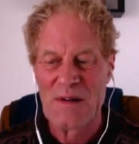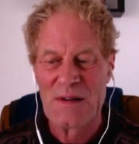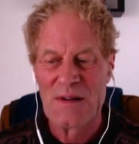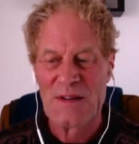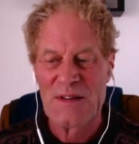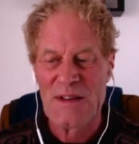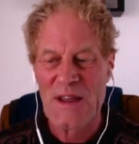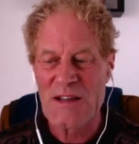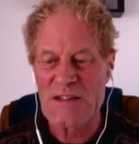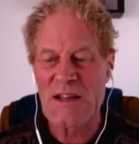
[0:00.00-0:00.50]

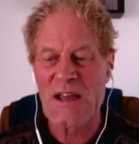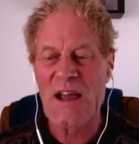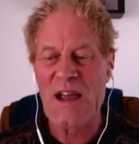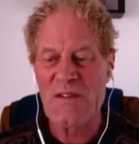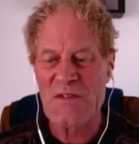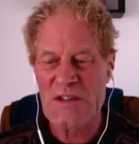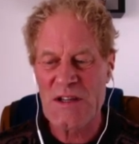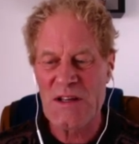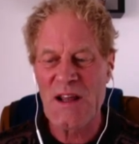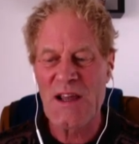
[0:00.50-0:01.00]
Yes, I
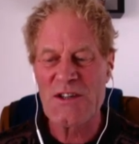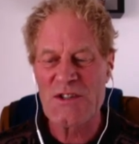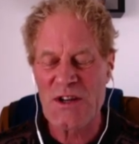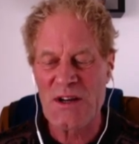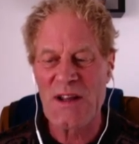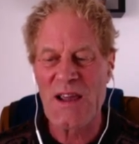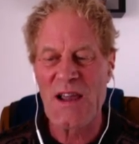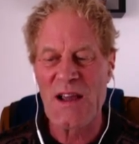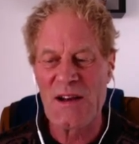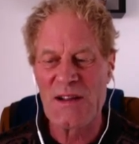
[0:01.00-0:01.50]
have seen Ancient
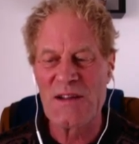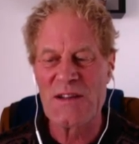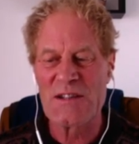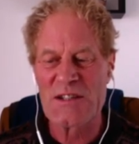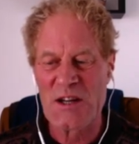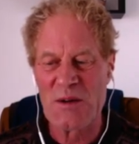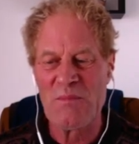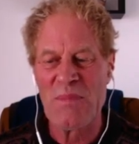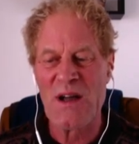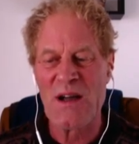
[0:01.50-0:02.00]
Aliens
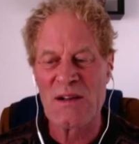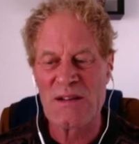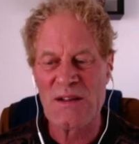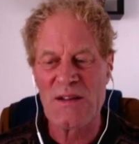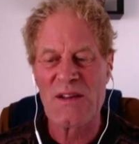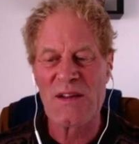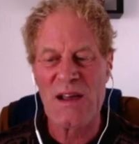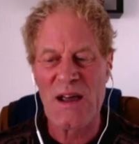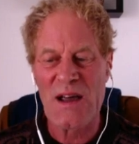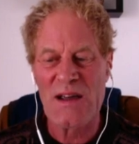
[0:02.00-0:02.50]
debunked, and
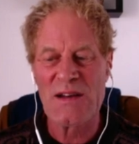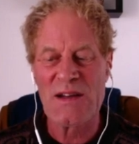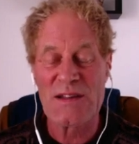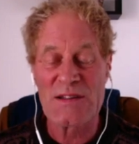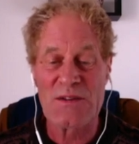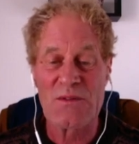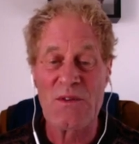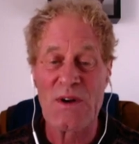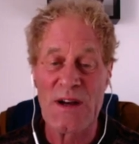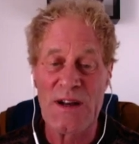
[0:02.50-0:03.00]
the guy
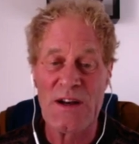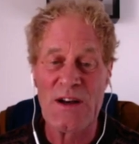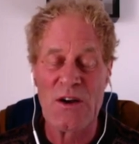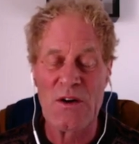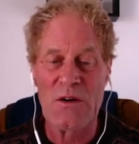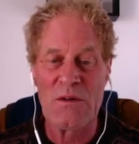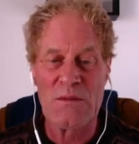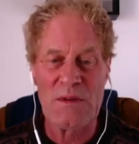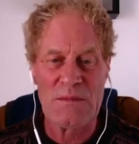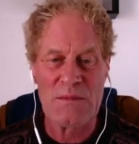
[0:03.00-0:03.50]
doesn't really
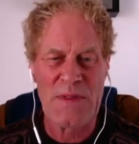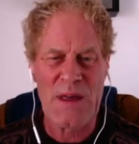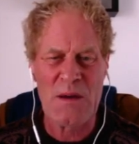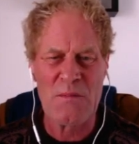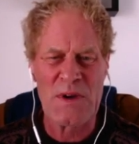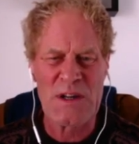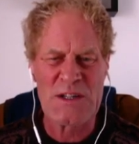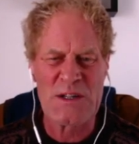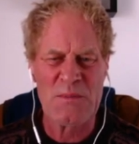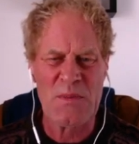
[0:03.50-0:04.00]
know that
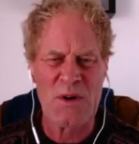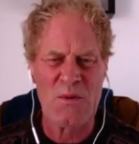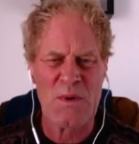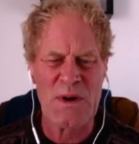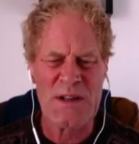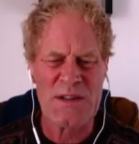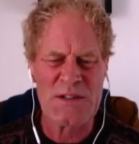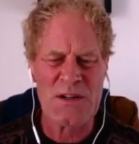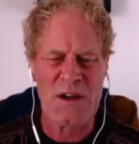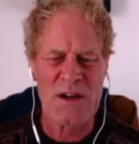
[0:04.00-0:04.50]
much about what he's
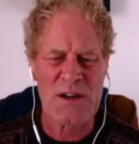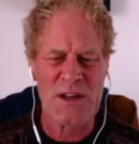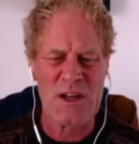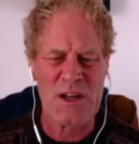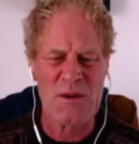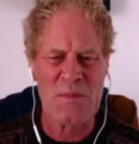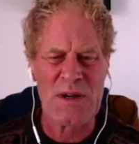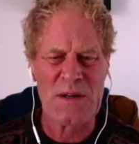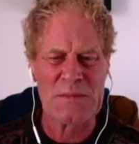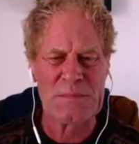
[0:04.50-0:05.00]
talking
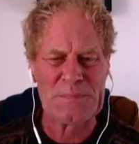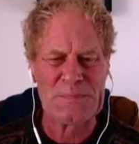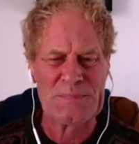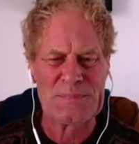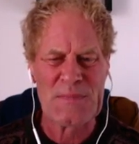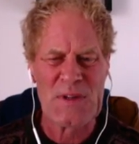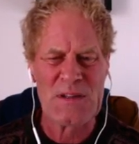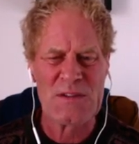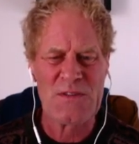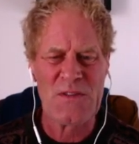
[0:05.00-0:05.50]
about,
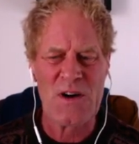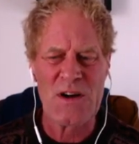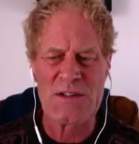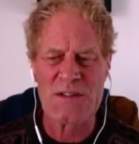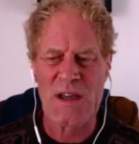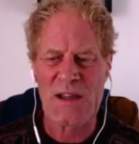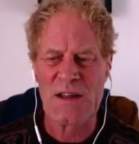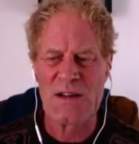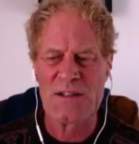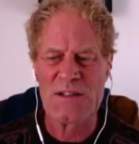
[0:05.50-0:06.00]
as far as I
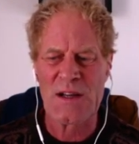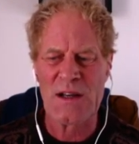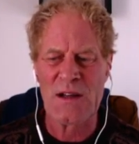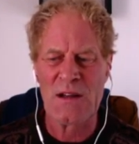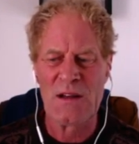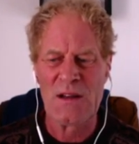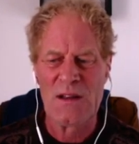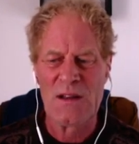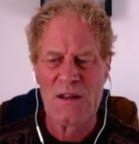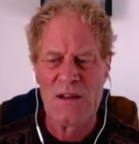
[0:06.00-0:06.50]
can tell,
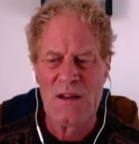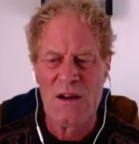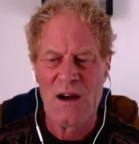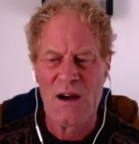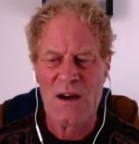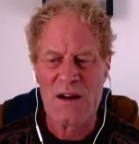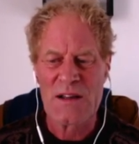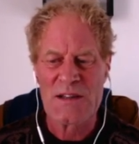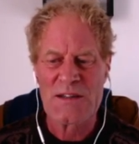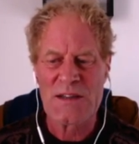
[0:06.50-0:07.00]
on
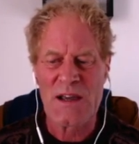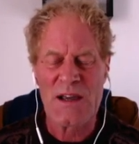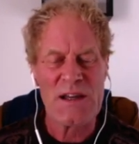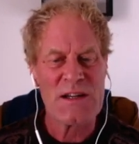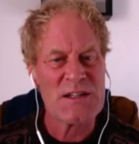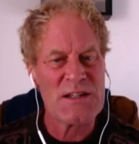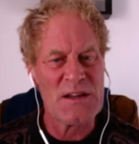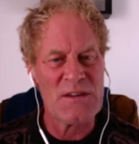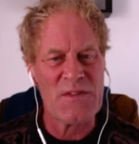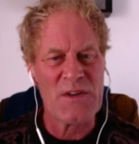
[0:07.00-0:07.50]
a
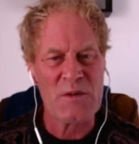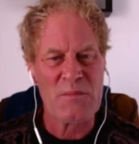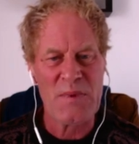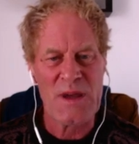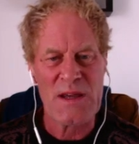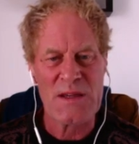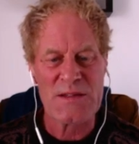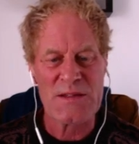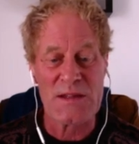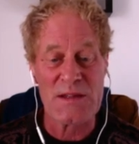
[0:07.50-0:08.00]
scientific
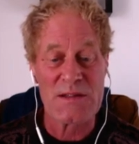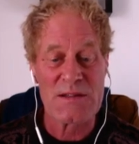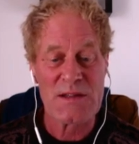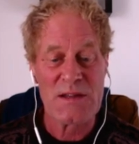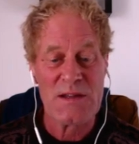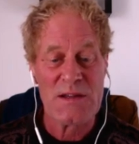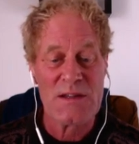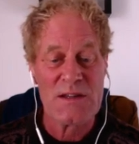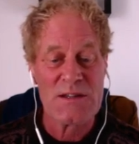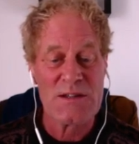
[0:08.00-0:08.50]
basis.
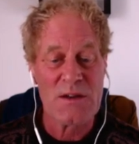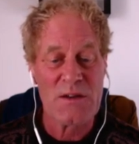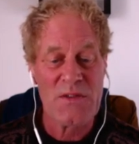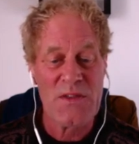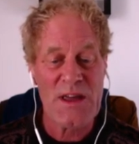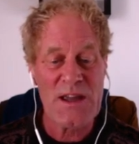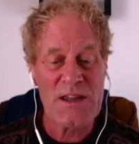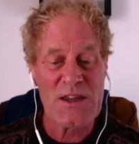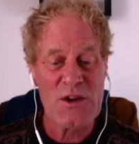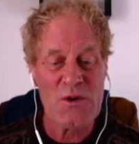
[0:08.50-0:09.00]
So
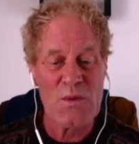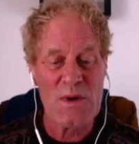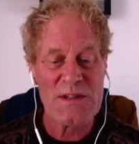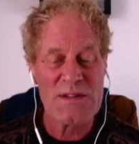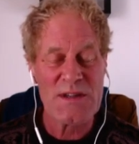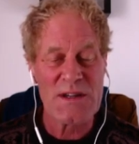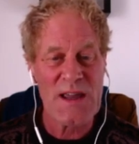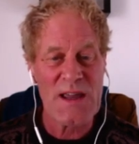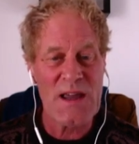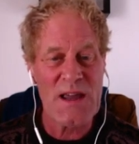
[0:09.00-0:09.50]
thank you once
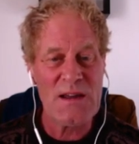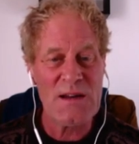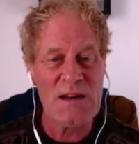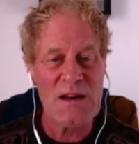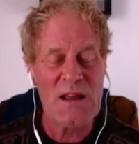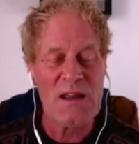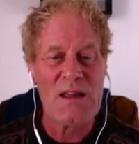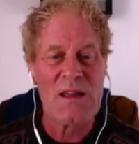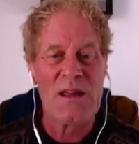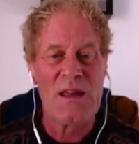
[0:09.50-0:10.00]
again,
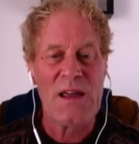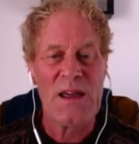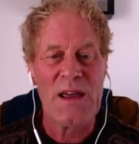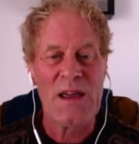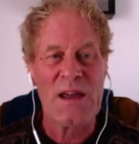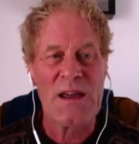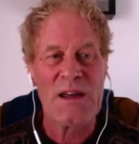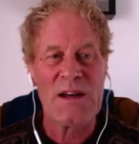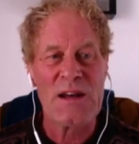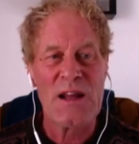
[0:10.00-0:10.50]

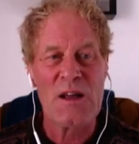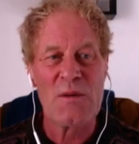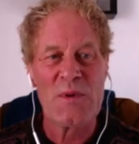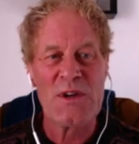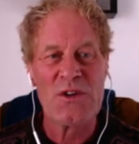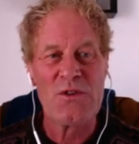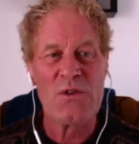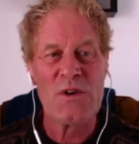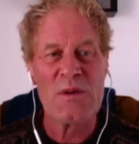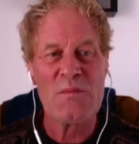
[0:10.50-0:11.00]
and I'll be
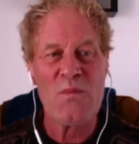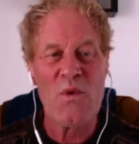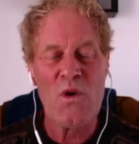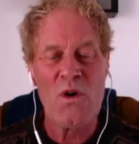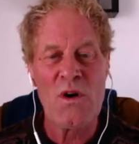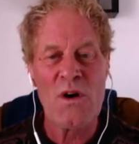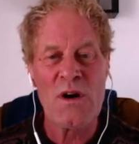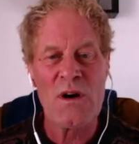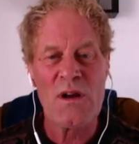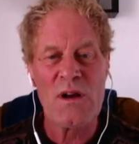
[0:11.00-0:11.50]
doing
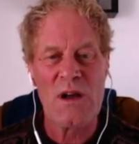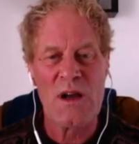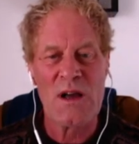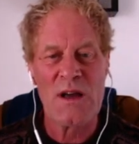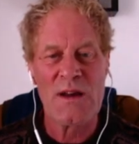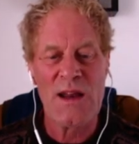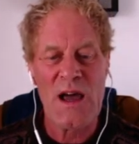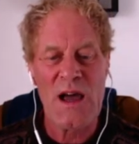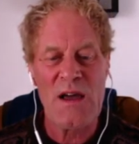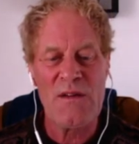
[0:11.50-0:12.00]
more
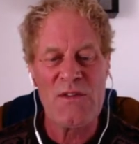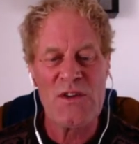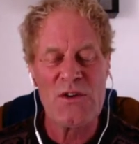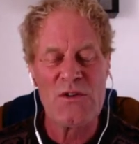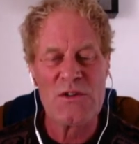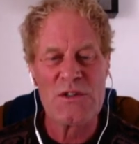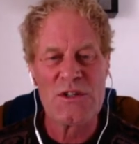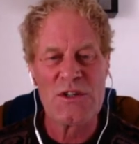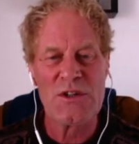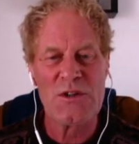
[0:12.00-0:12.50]
live
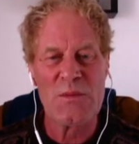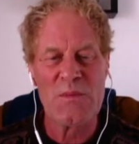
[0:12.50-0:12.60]
YouTube